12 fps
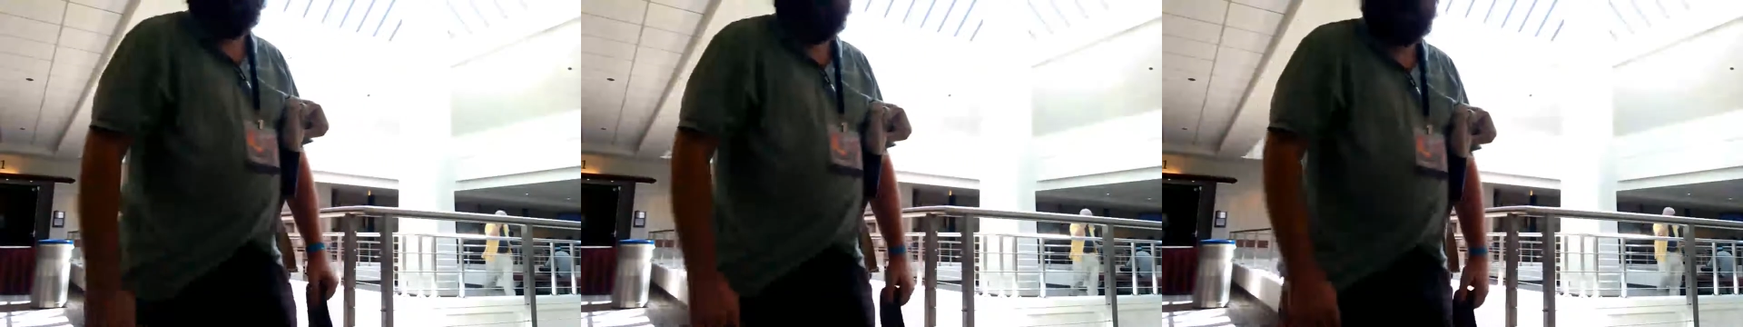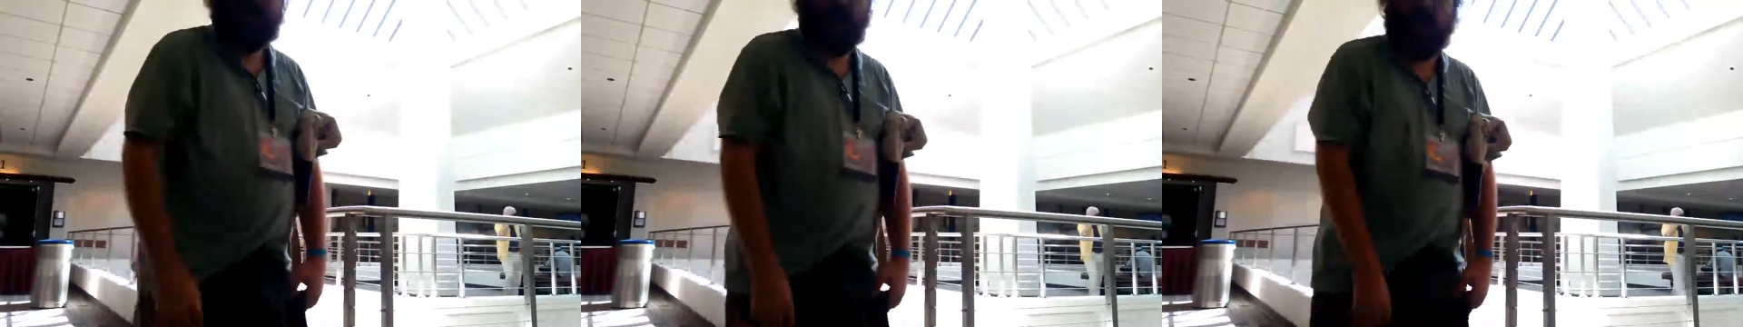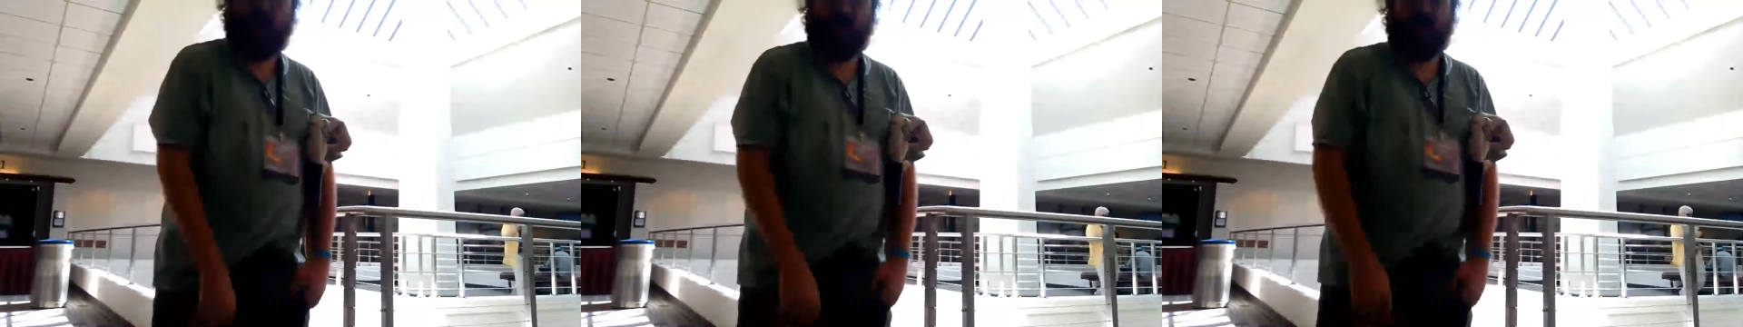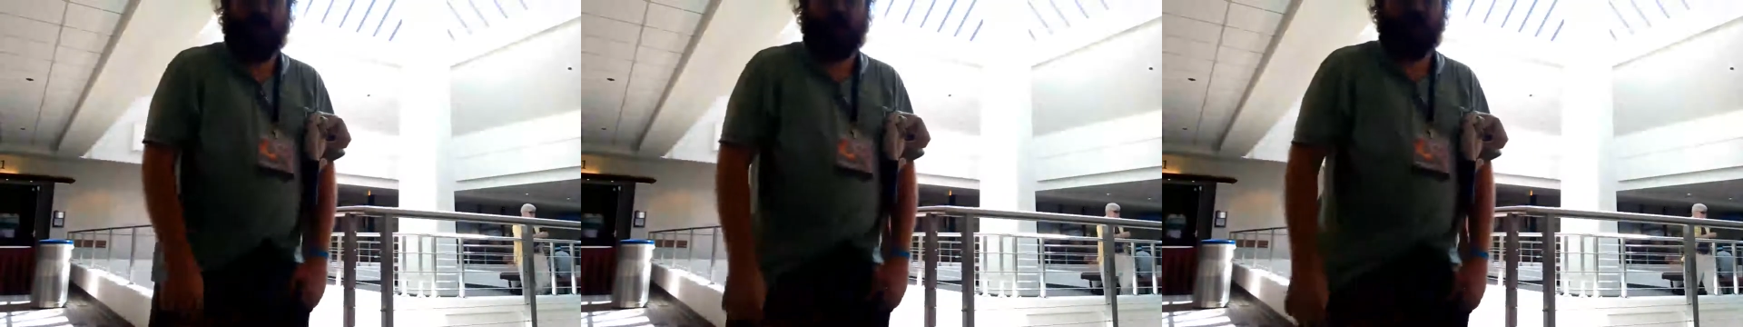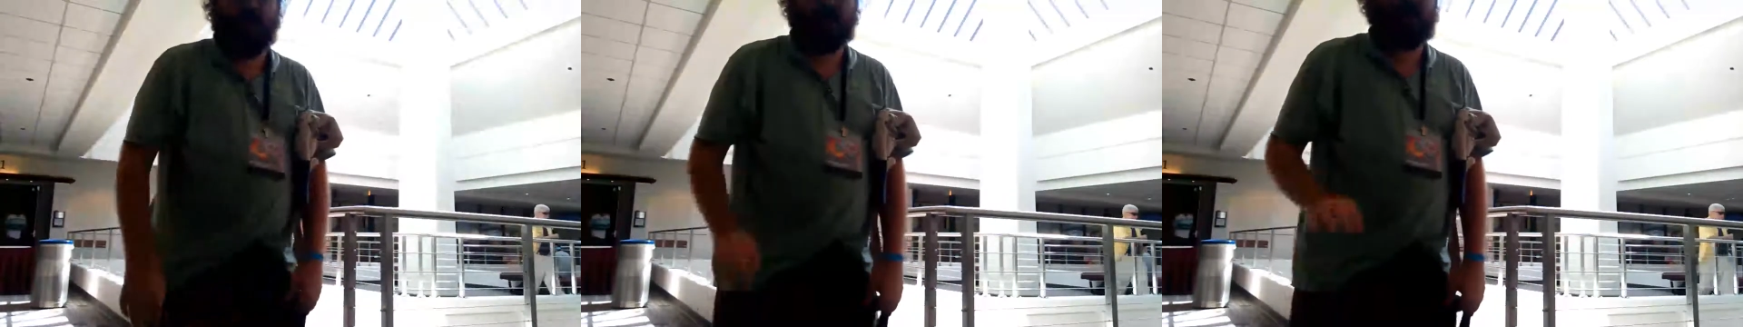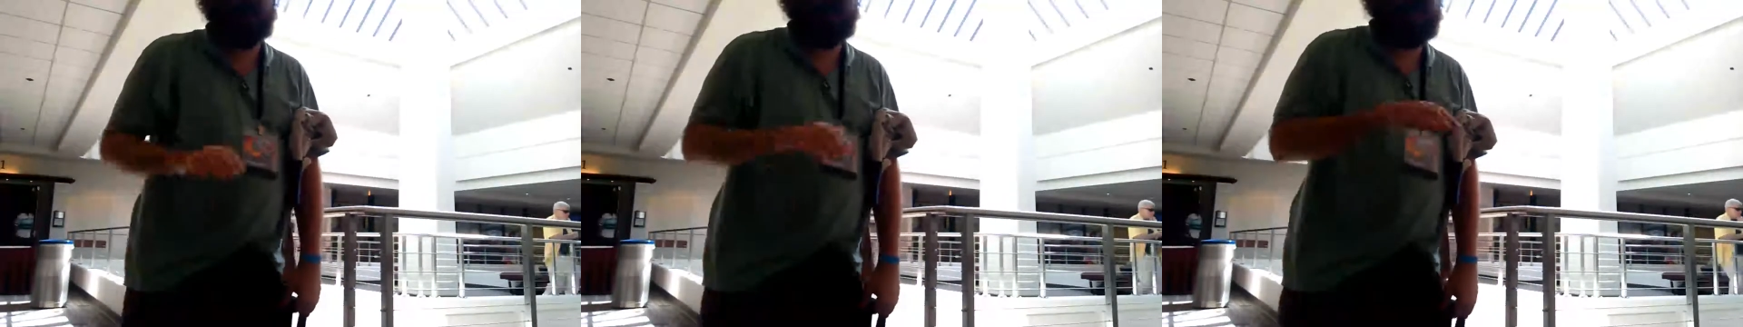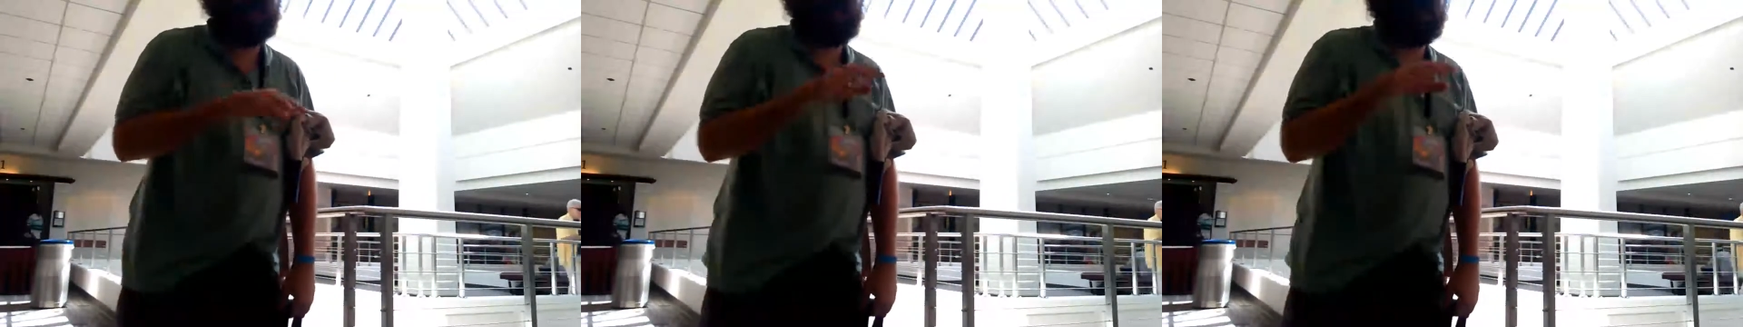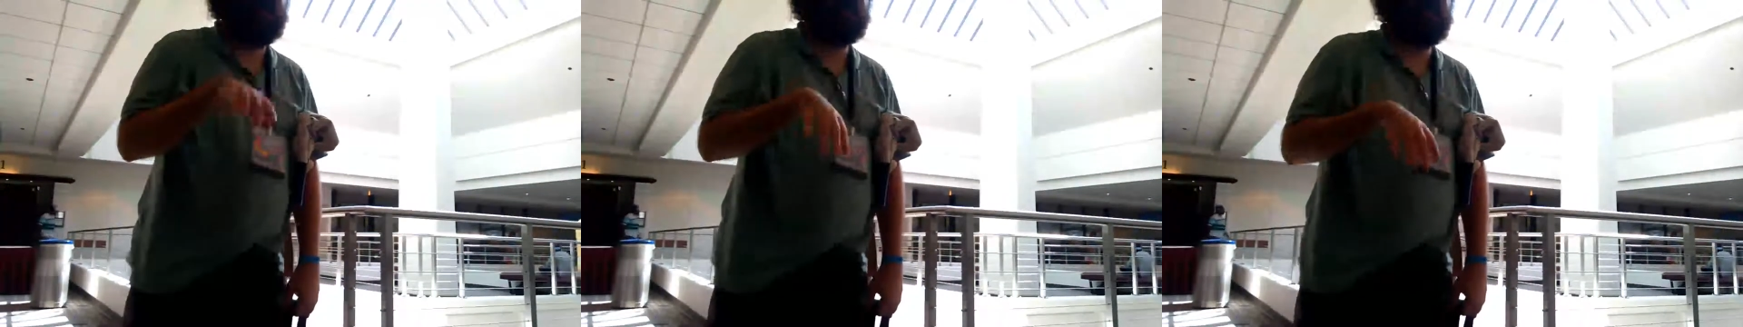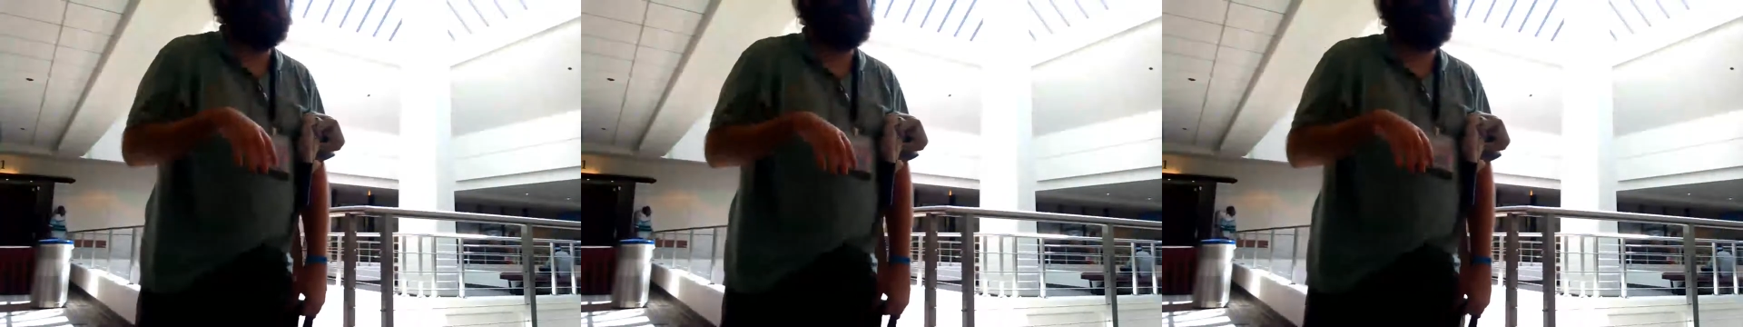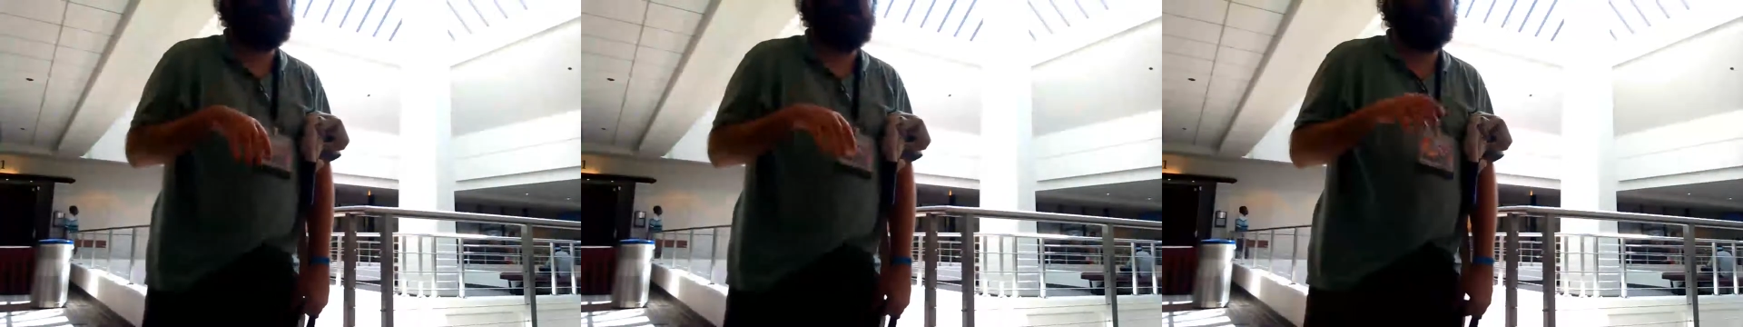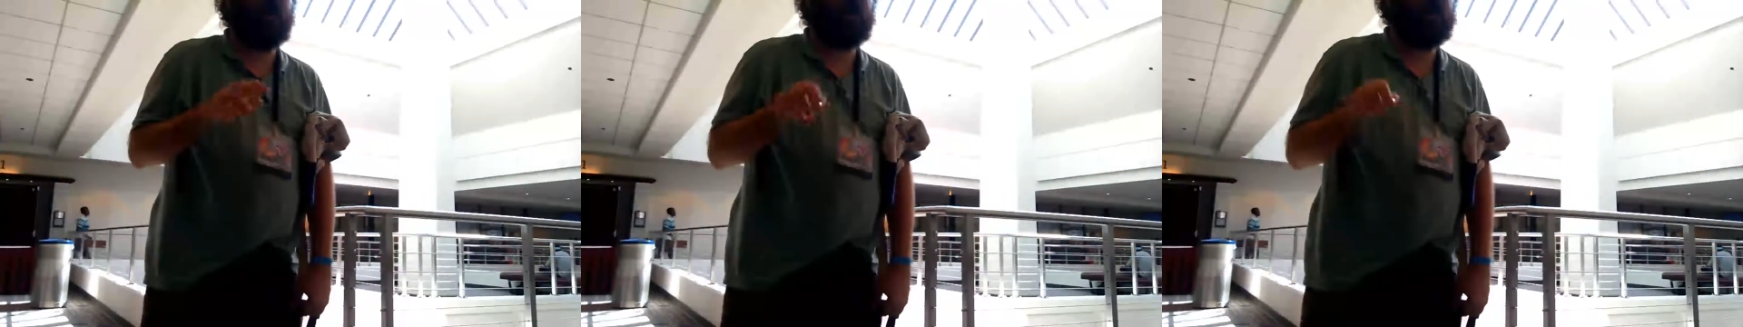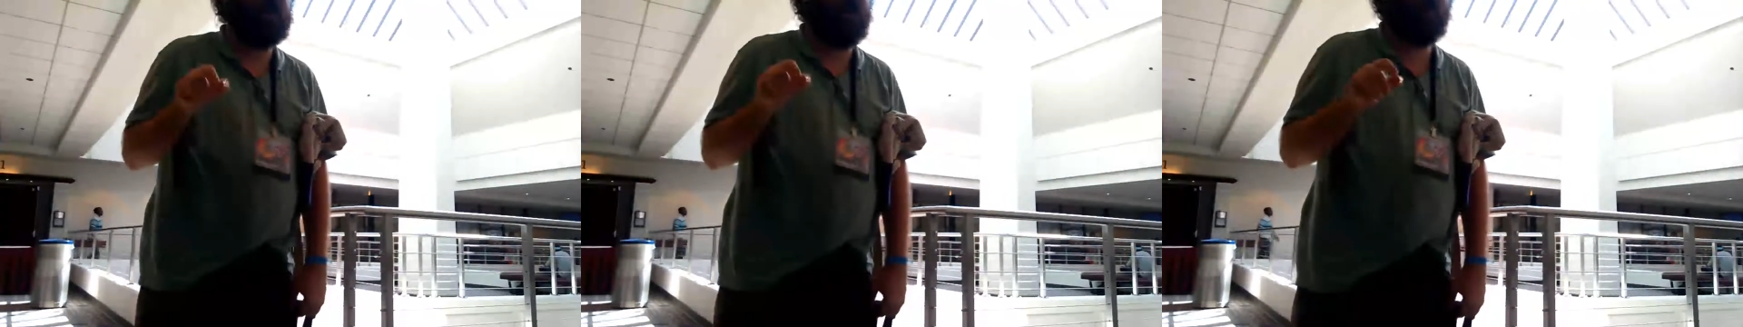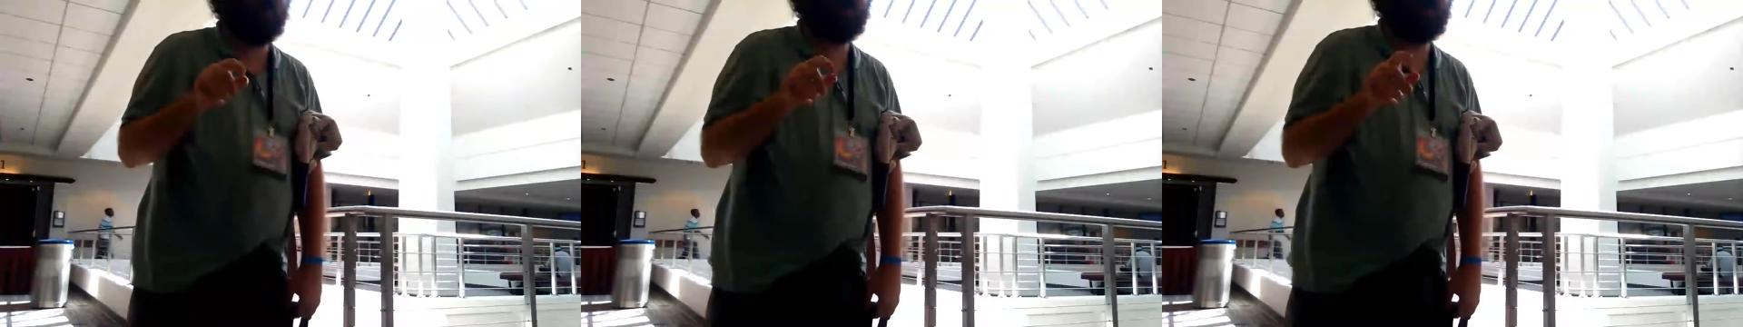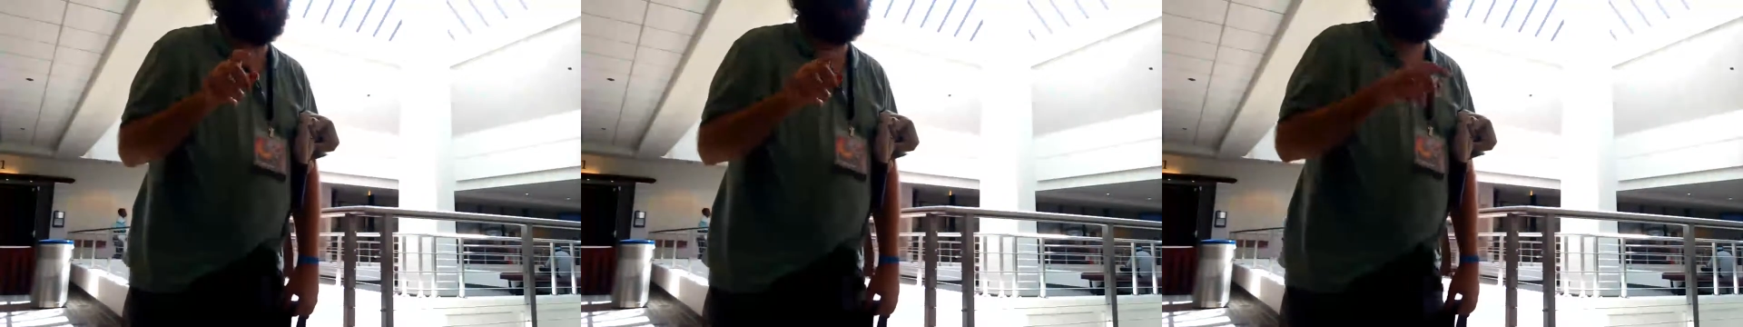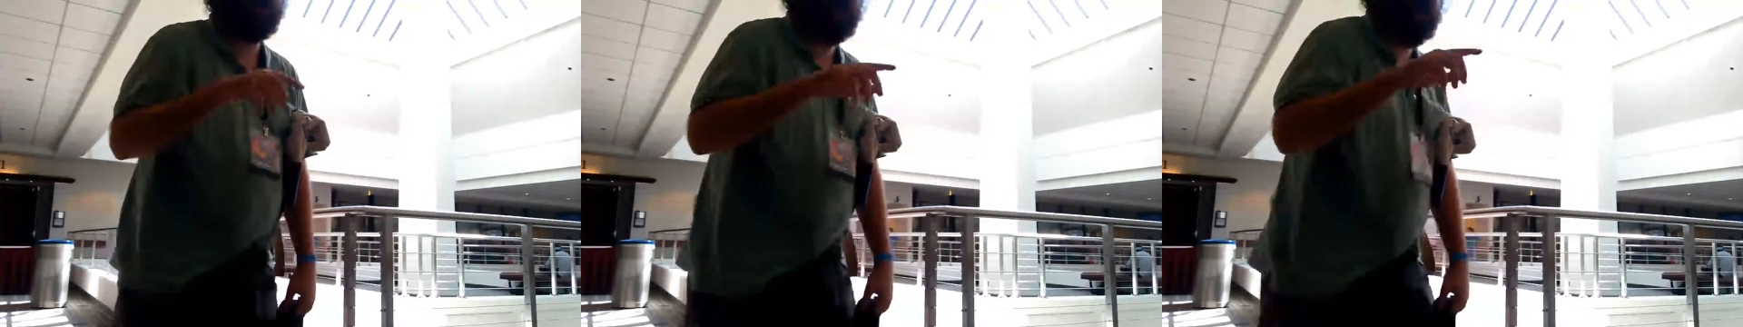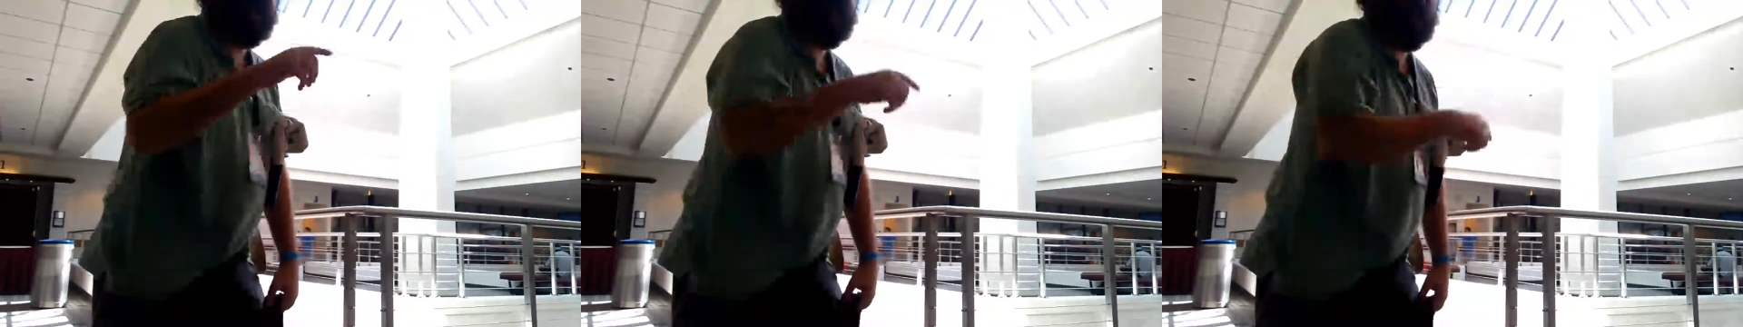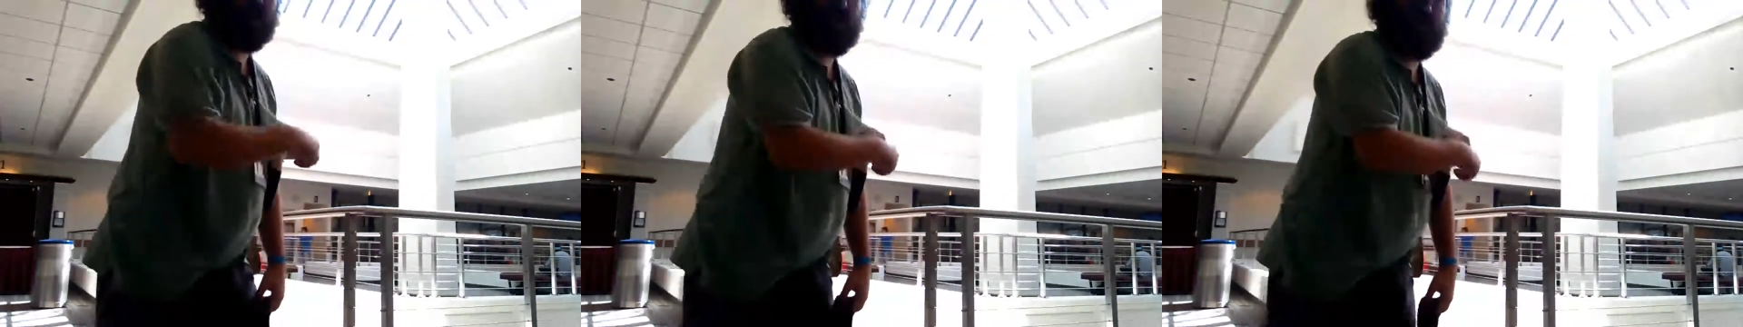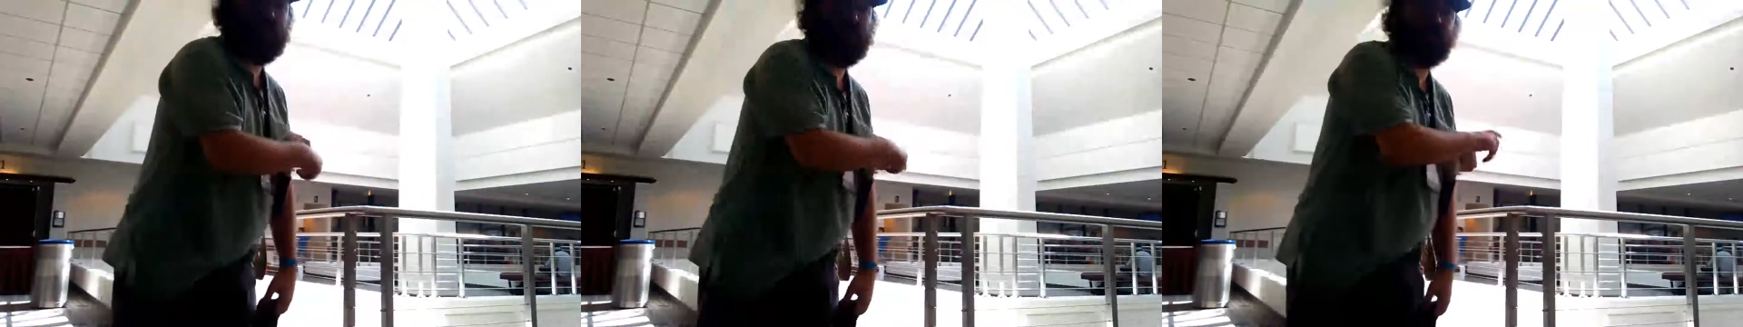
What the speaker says: Nobody's mouth can be seen.